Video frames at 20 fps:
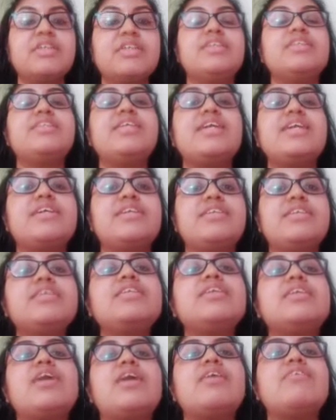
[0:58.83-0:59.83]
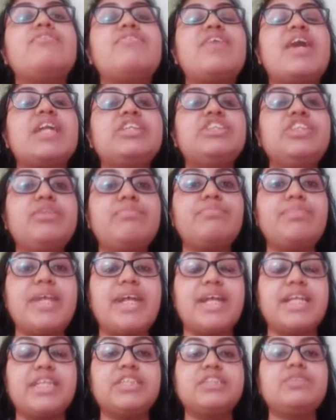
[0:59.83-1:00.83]
Then fashion
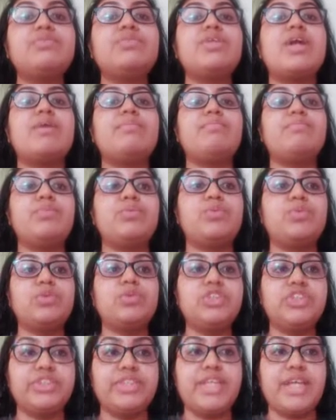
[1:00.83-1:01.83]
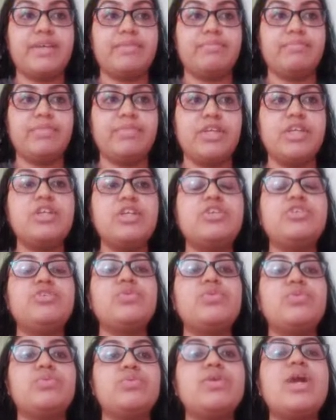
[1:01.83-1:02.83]
brands would approach them
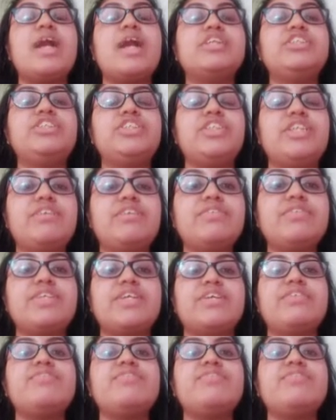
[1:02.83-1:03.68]
to achieve their